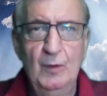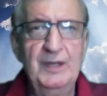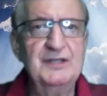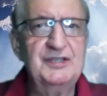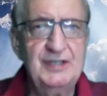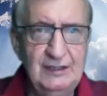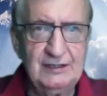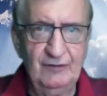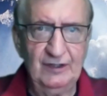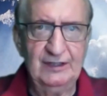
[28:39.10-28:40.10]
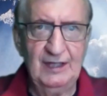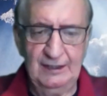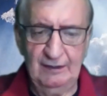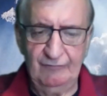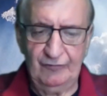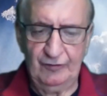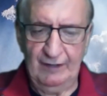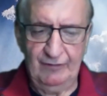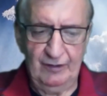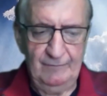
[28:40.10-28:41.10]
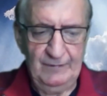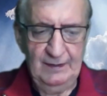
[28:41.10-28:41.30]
We instinctively think of forever.